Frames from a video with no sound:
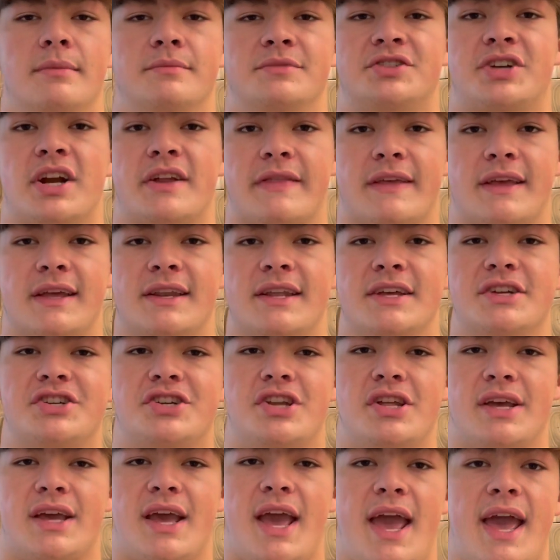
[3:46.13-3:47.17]
strength and
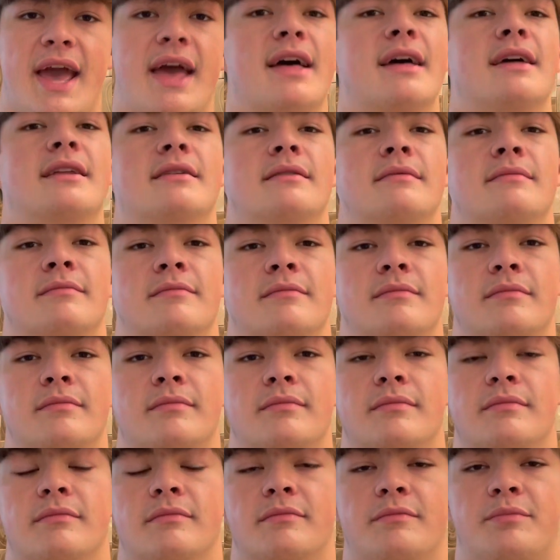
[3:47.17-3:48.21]
conditioning and
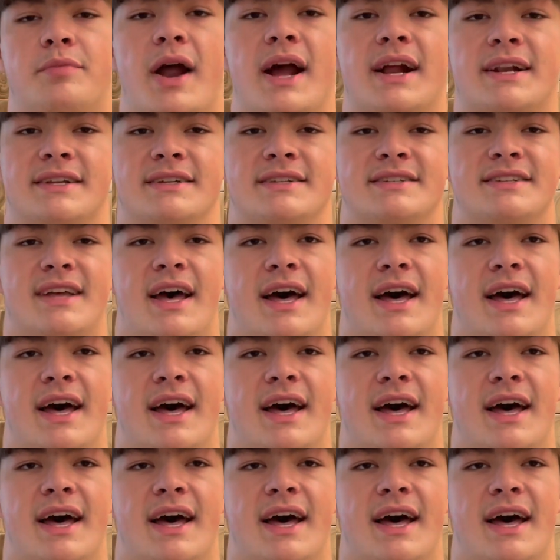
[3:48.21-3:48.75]
practice